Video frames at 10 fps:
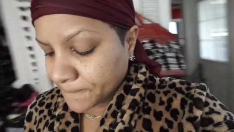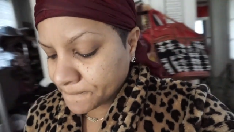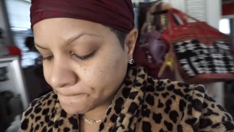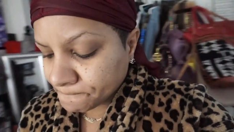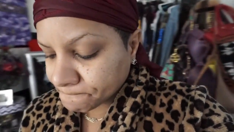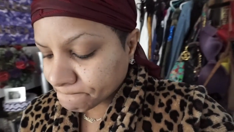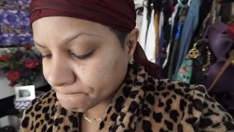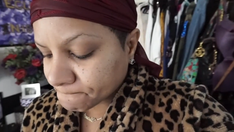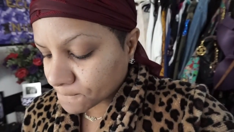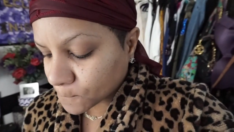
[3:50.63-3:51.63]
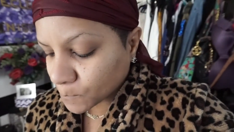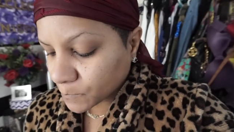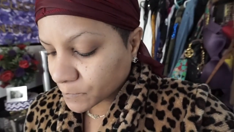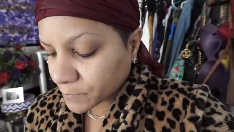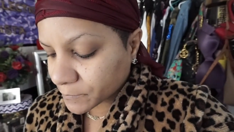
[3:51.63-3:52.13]

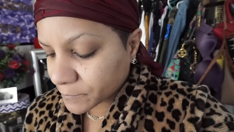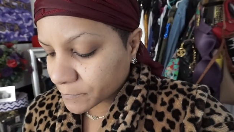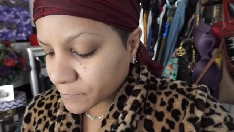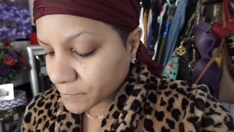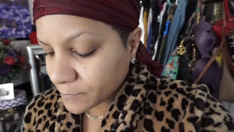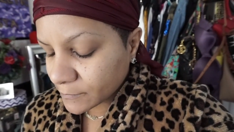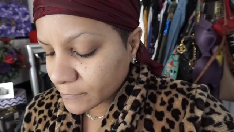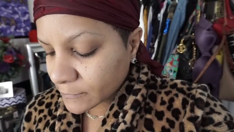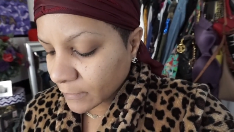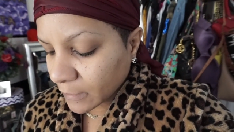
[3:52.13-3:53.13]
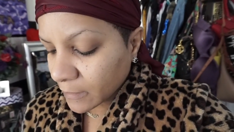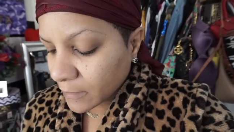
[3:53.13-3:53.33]
[no speech]